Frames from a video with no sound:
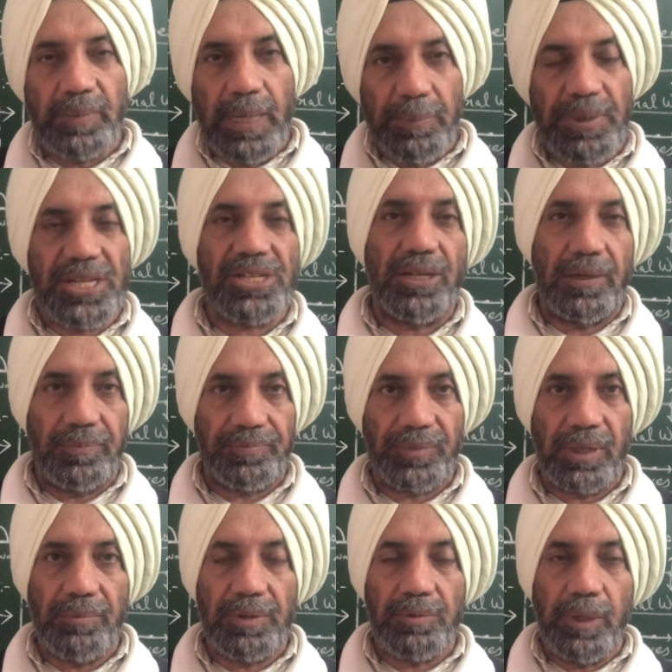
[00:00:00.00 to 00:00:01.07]
mean position,
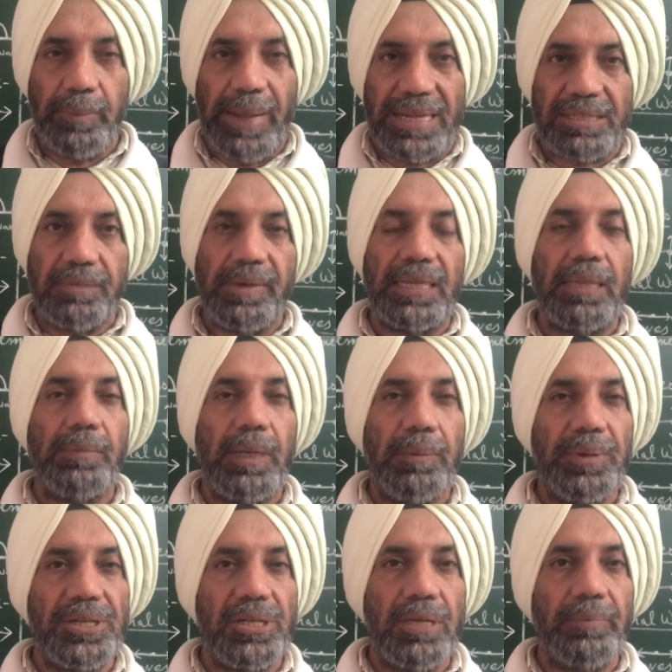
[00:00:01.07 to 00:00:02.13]
which will be maximum at the mean
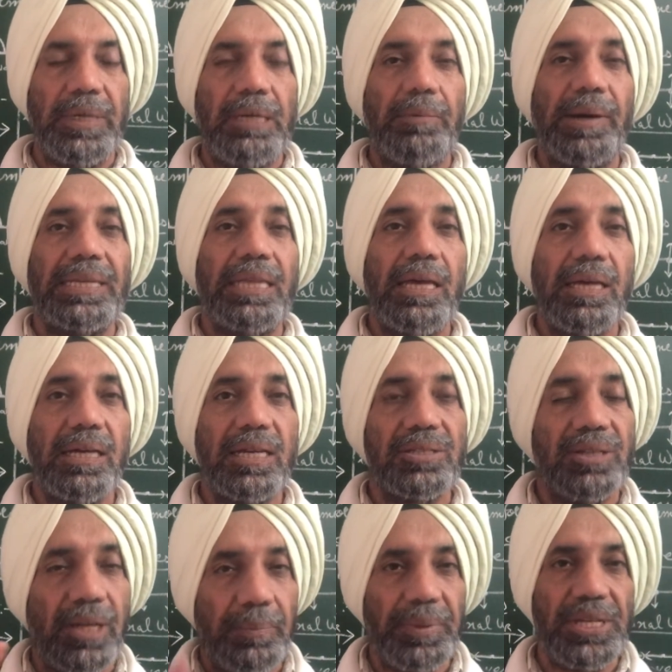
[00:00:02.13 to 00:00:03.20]
position, minimum at the
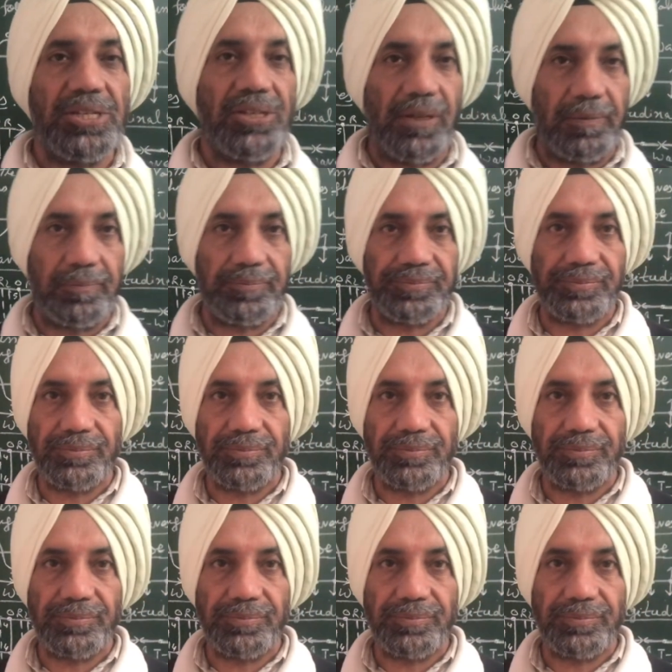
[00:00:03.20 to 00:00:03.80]
extreme position.